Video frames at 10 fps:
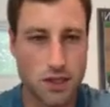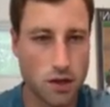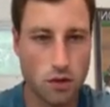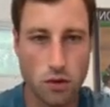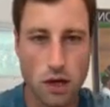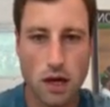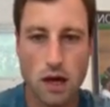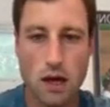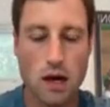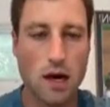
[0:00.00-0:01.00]
too.
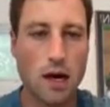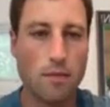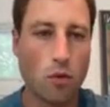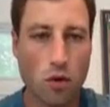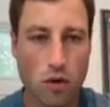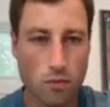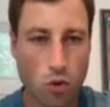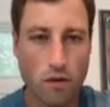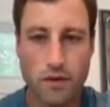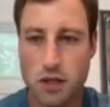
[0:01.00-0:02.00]
Or
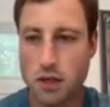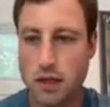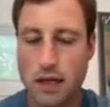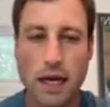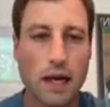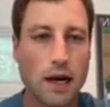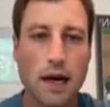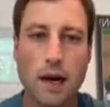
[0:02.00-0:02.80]
more efficiently